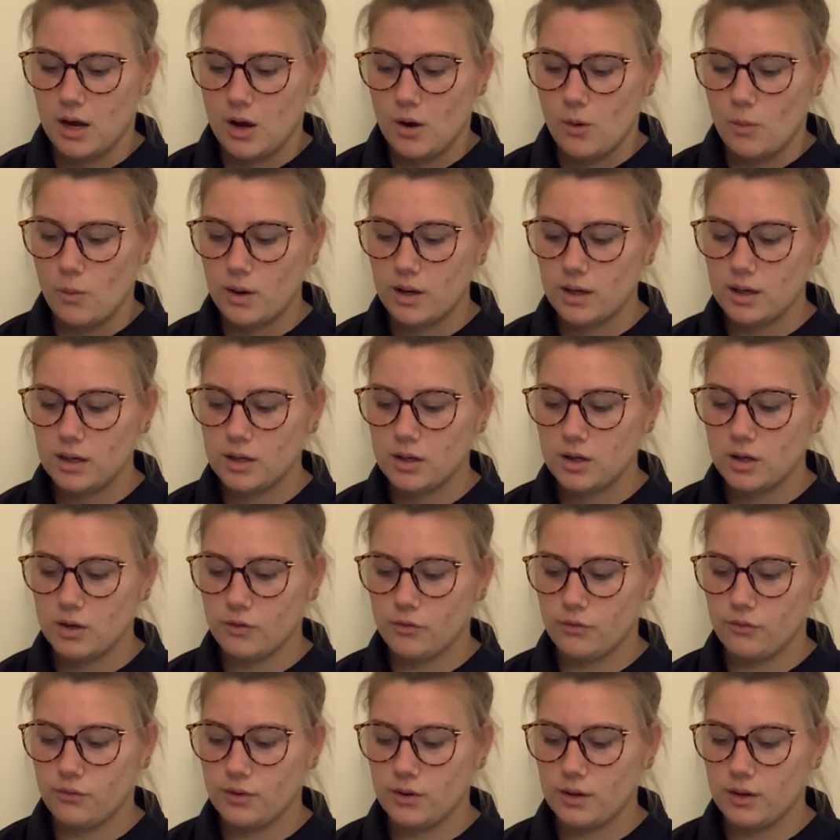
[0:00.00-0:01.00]
"Where did you
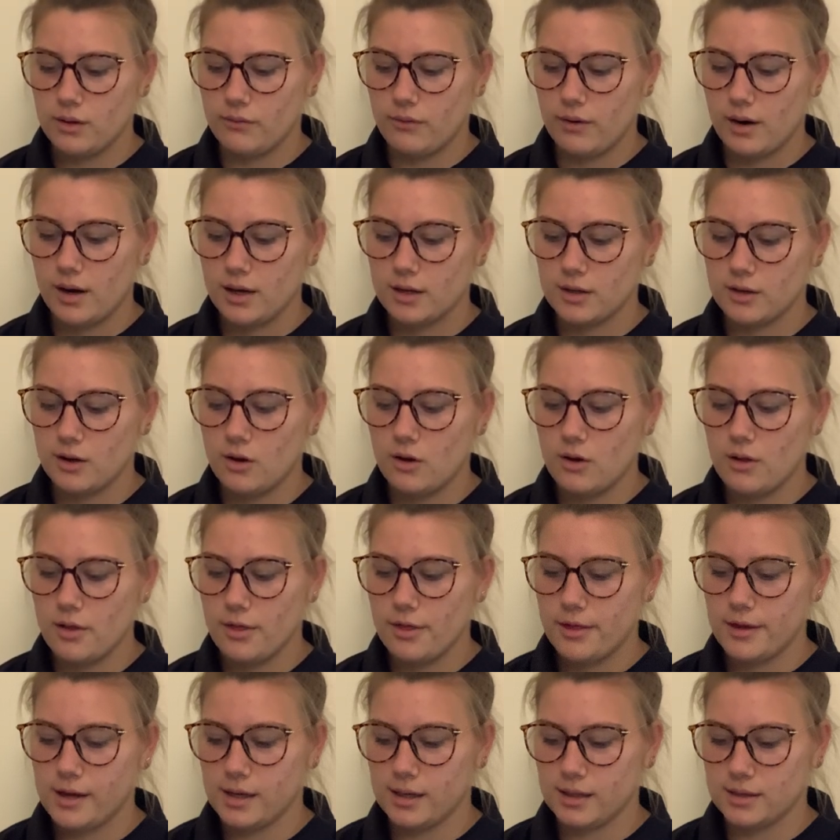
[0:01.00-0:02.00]
find all
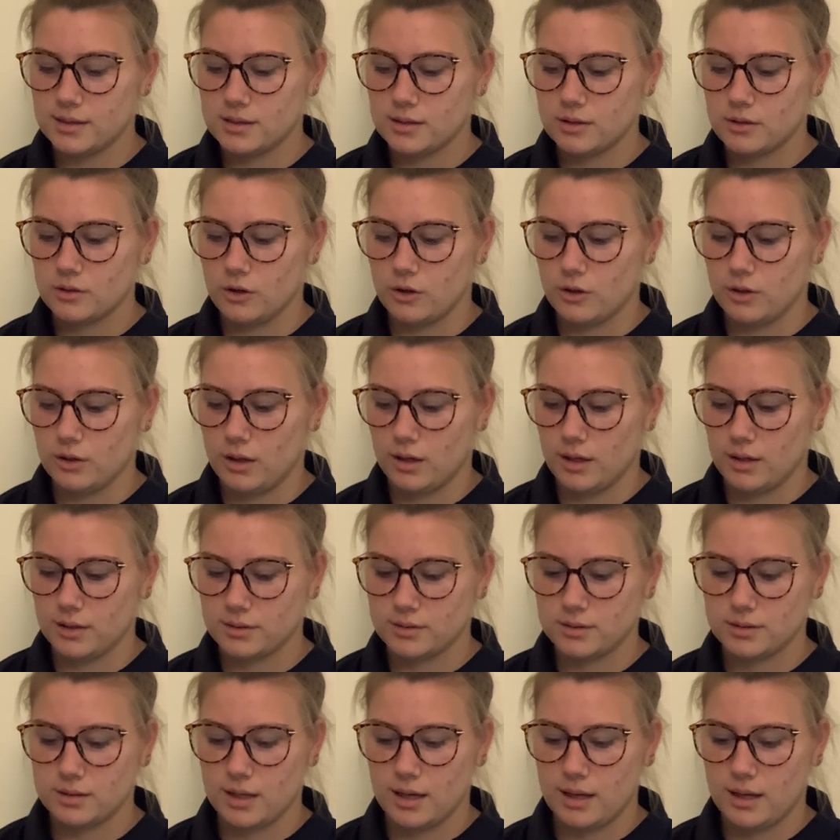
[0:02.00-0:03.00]
these?" Carol
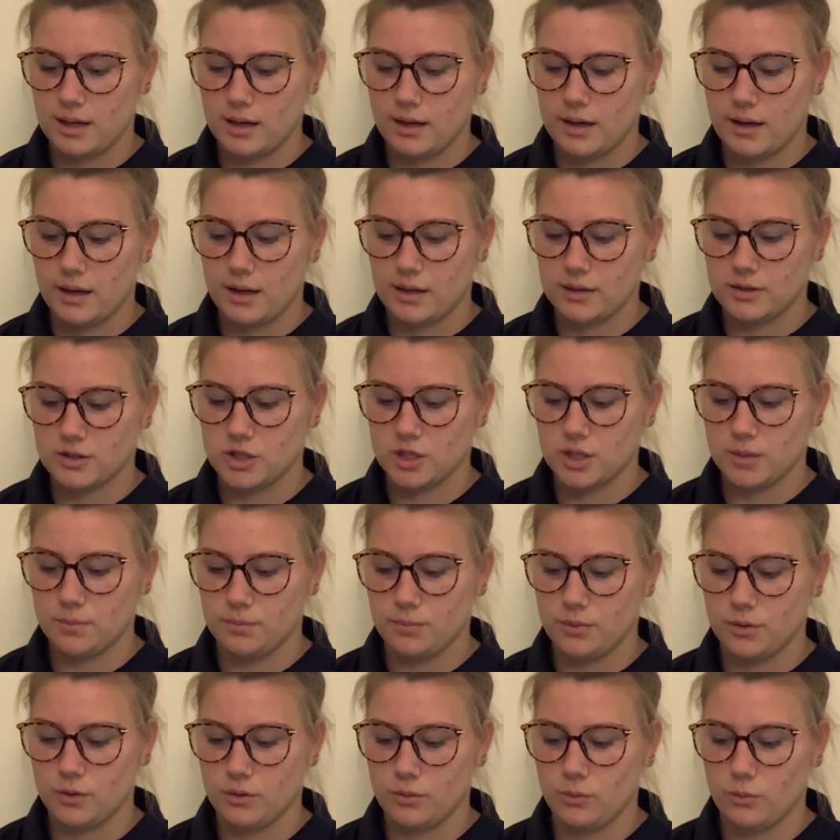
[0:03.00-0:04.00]
asked as she
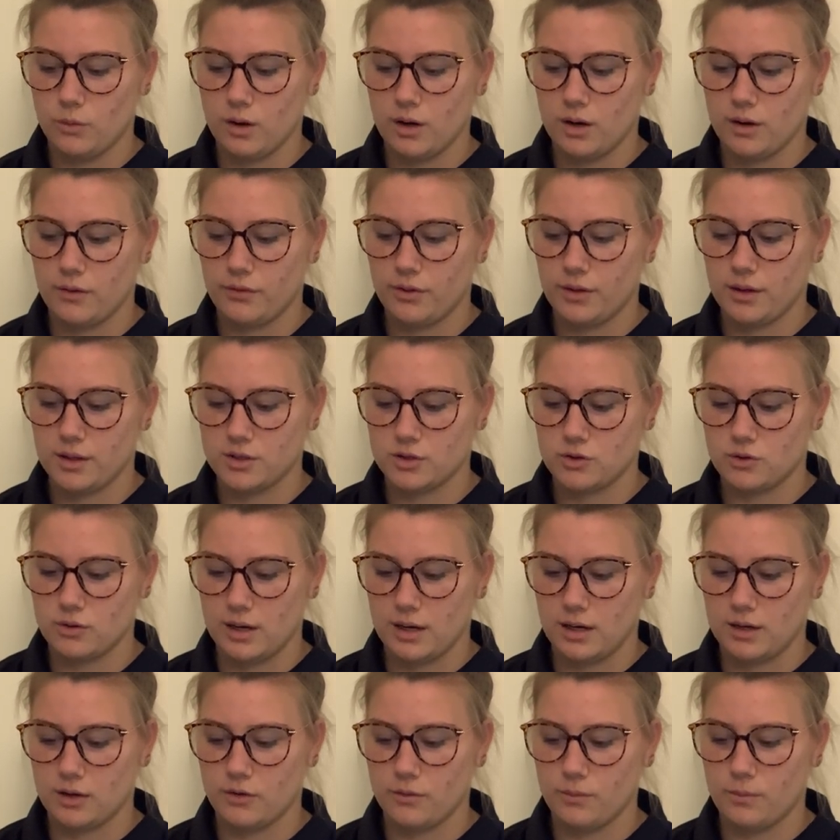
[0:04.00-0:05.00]
put one of the
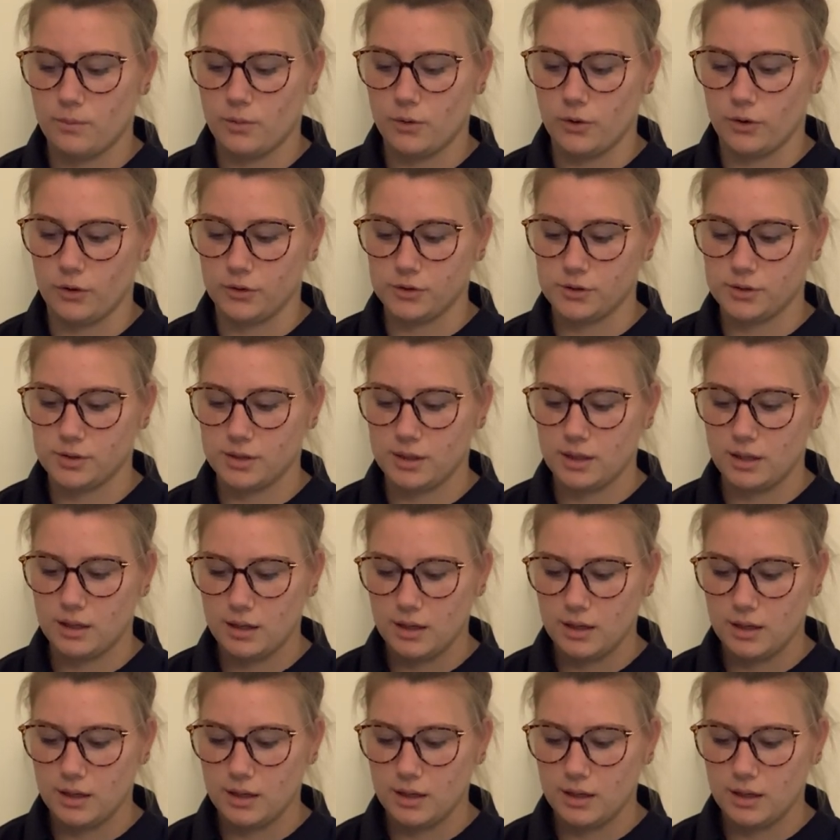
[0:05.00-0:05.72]
strands of pearls.